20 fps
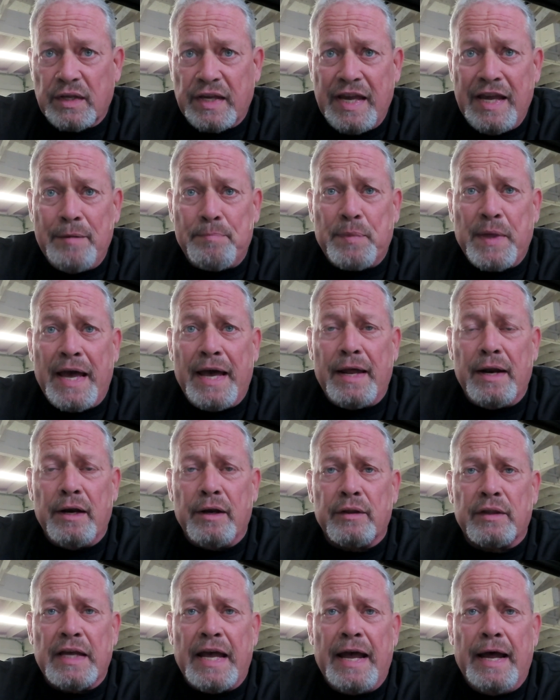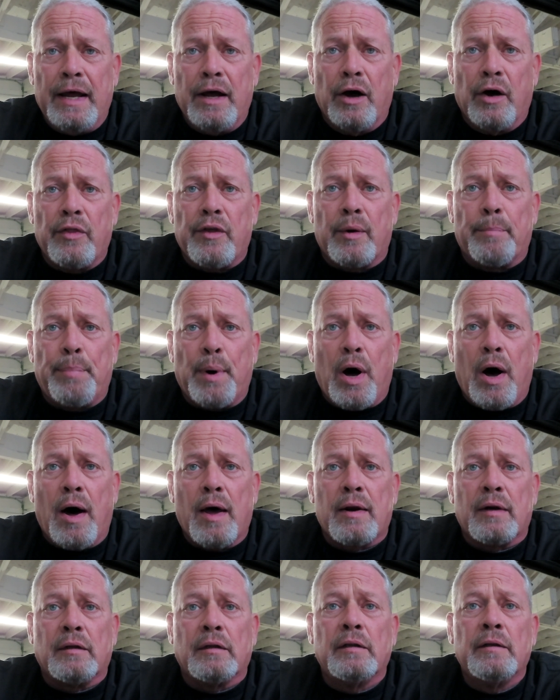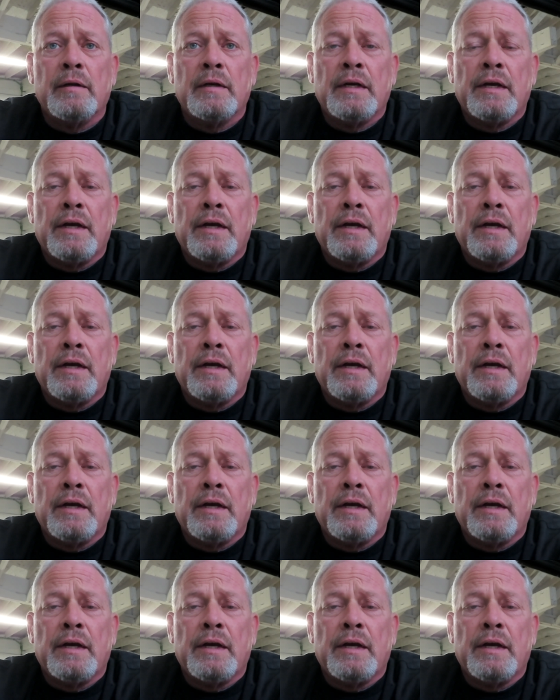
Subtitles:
keep that other bottle,